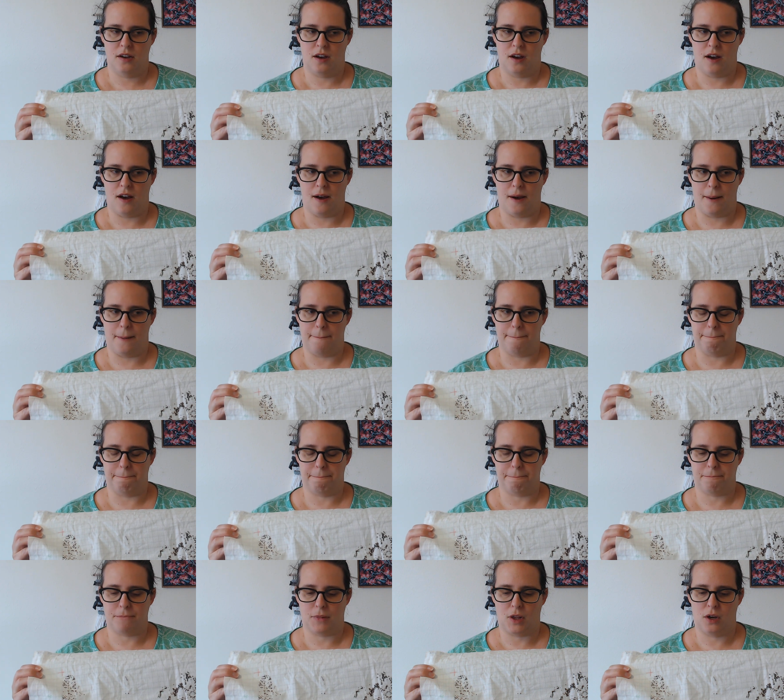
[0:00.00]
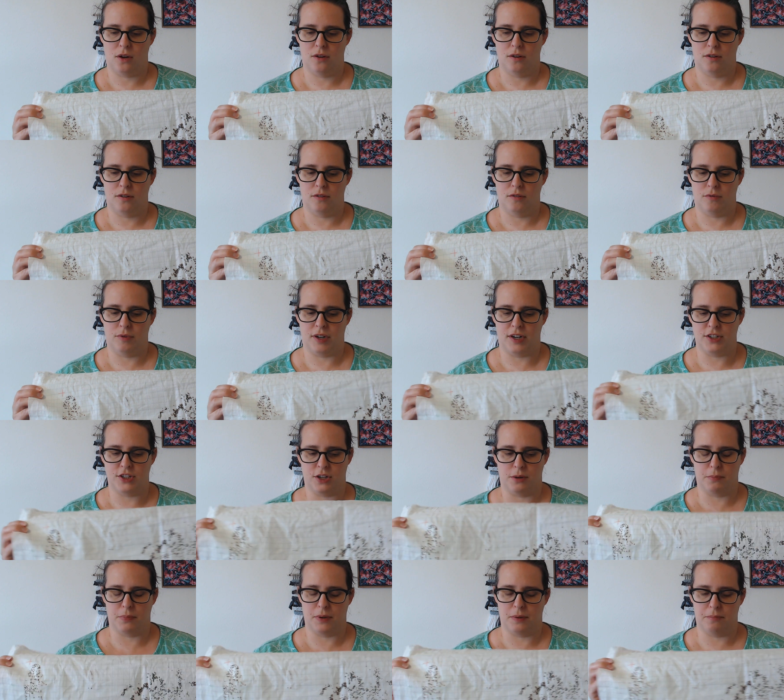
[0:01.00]
when I
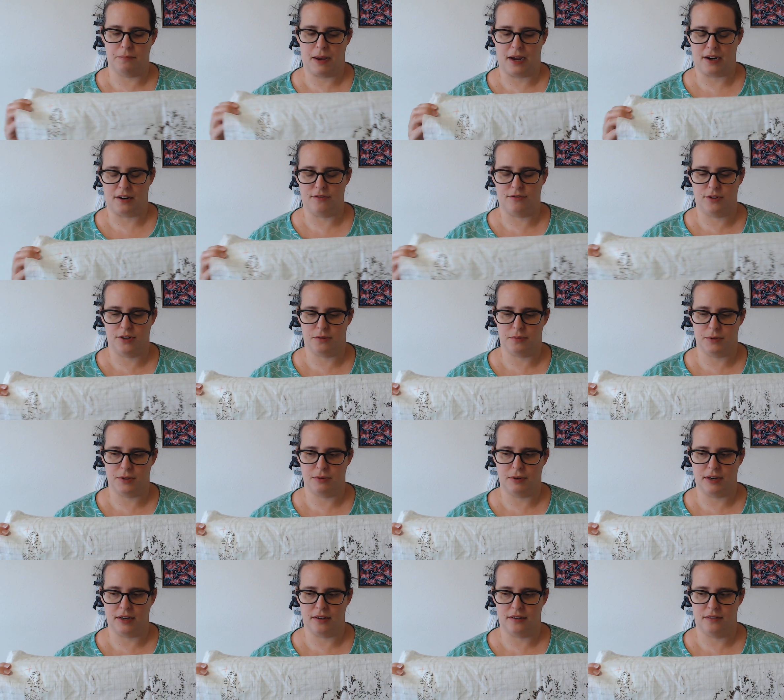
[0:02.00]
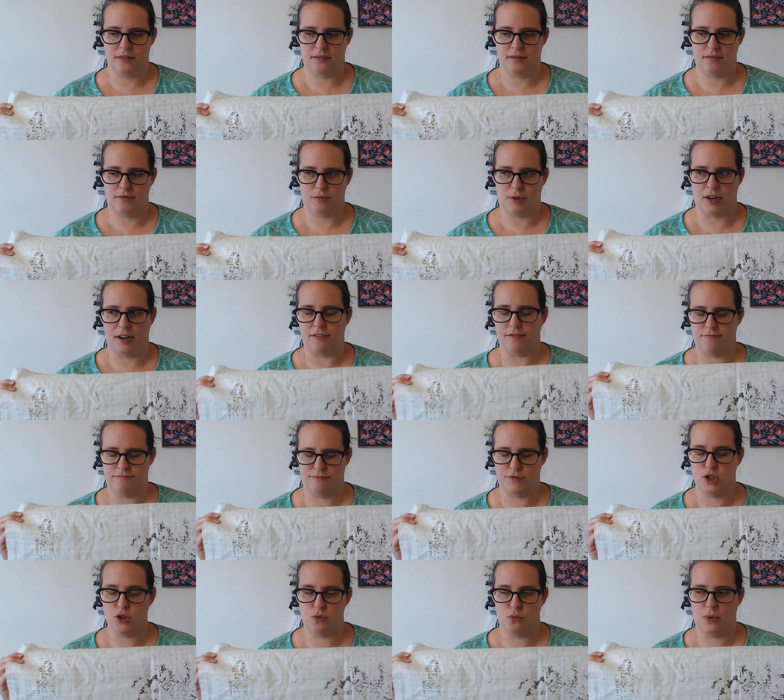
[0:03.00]
jump in back and forth between when I
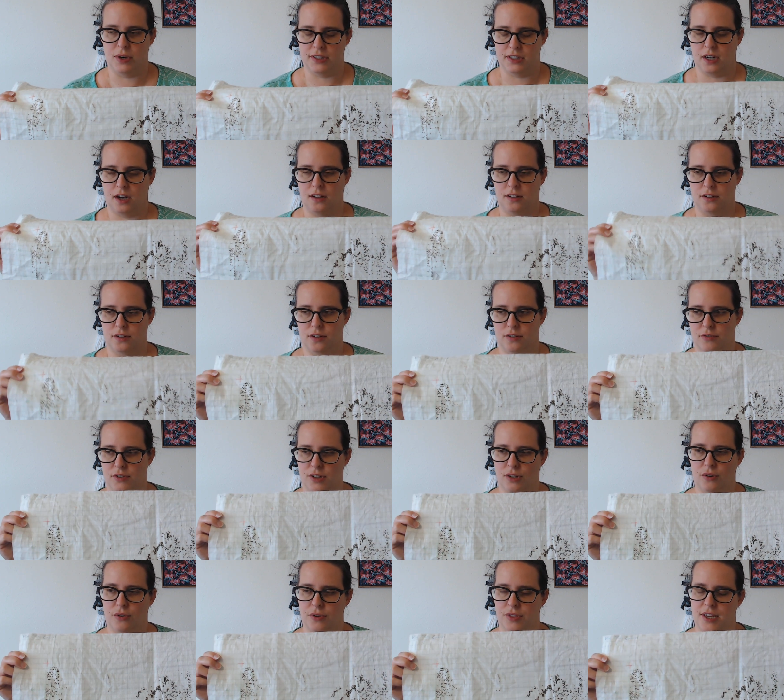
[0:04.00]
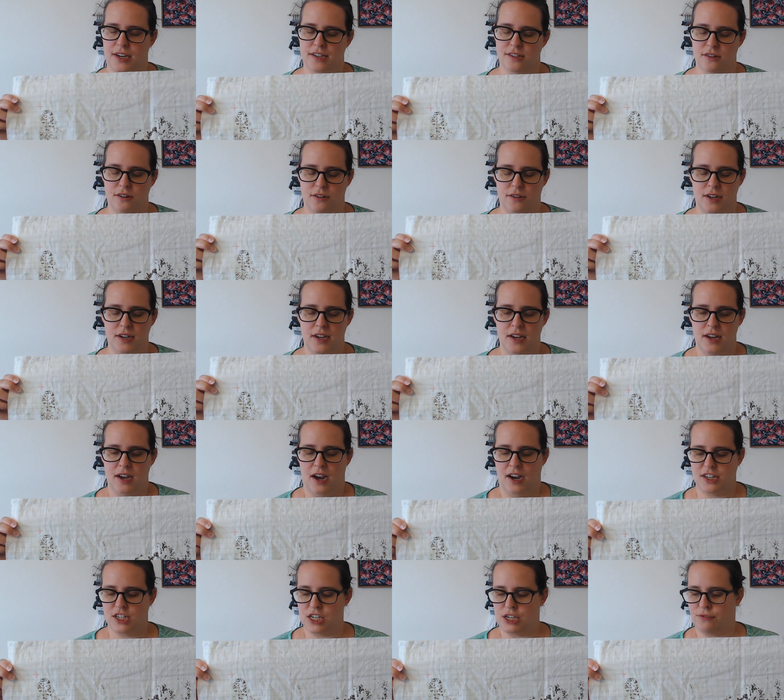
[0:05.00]
do one color over the whole thing. So
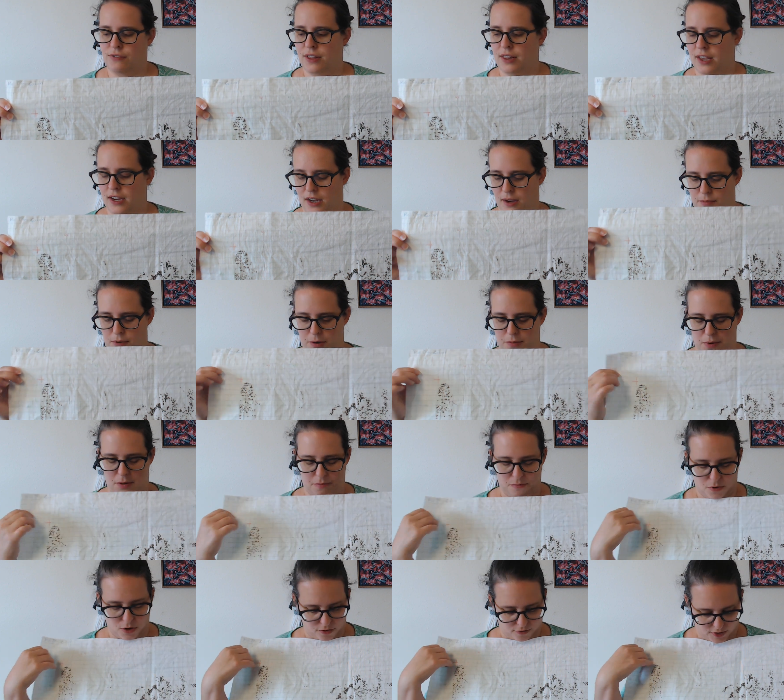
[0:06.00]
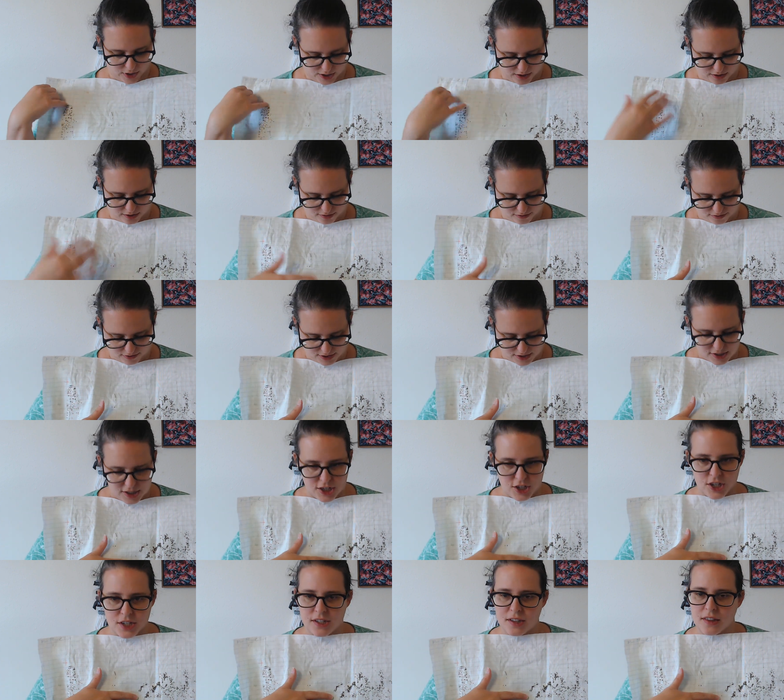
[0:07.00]
I just feel like I'm going to be moving the
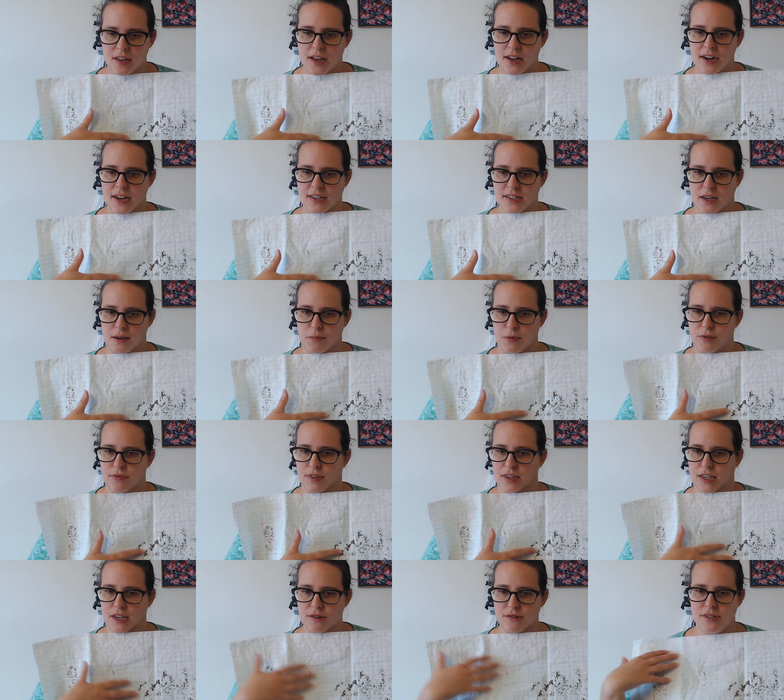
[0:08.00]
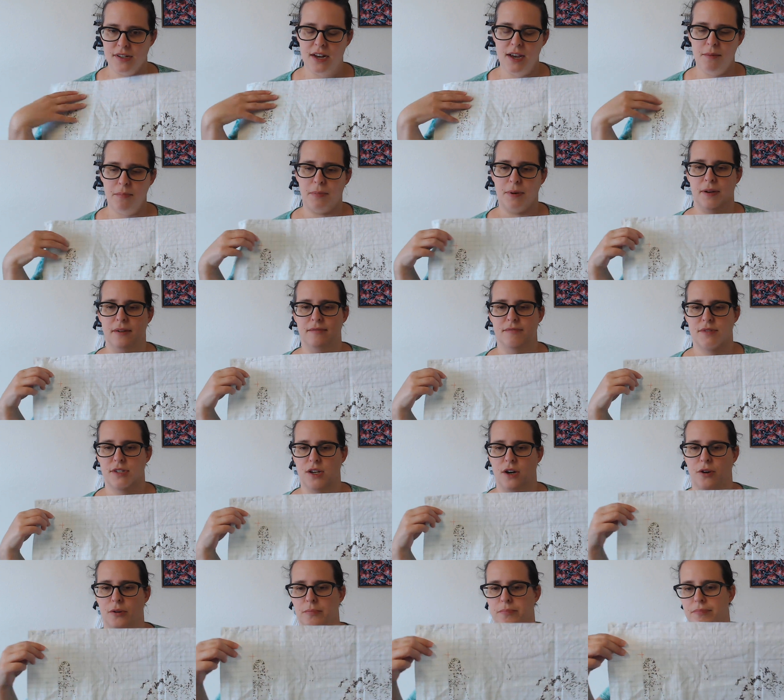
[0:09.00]
stitches a lot as I move the Q snap.
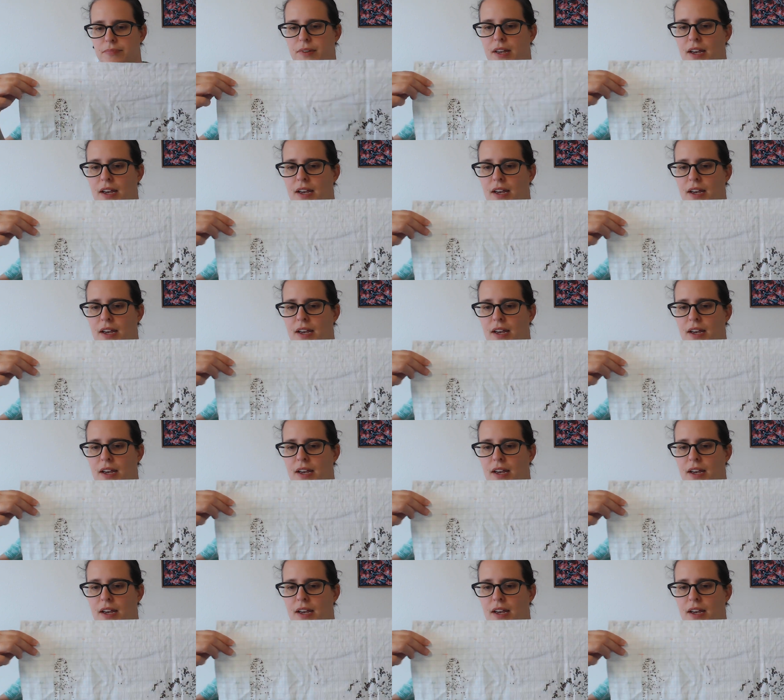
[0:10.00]
So I